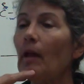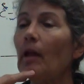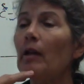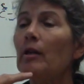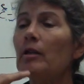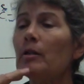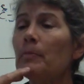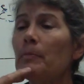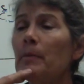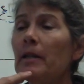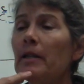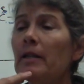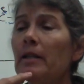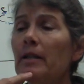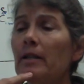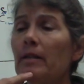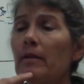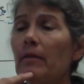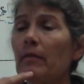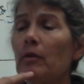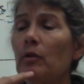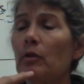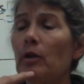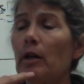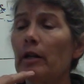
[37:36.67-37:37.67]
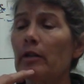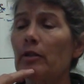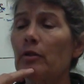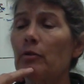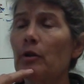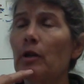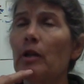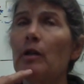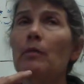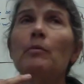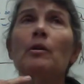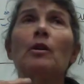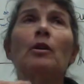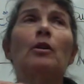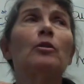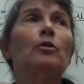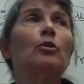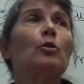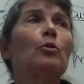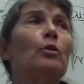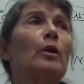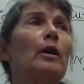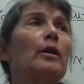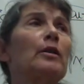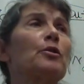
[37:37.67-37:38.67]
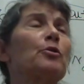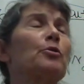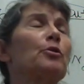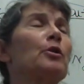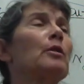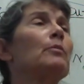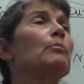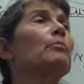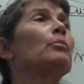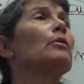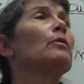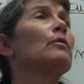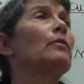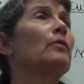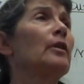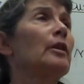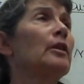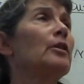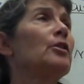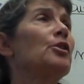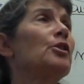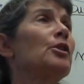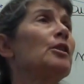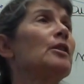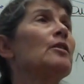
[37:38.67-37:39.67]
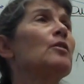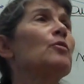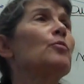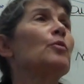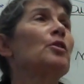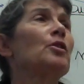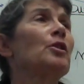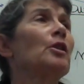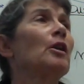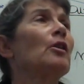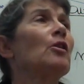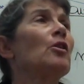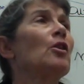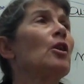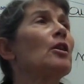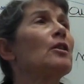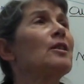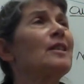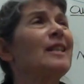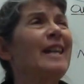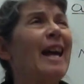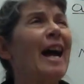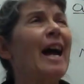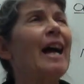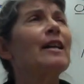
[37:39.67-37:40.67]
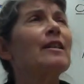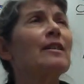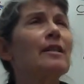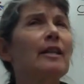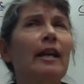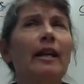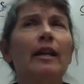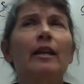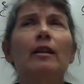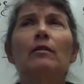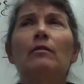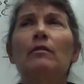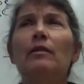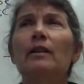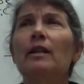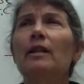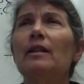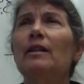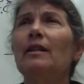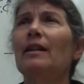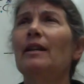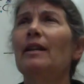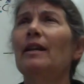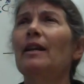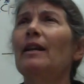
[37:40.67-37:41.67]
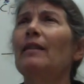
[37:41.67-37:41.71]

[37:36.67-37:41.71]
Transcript: a, species of Clostridium called Clostridium perfringens, which can cause gas gangrene.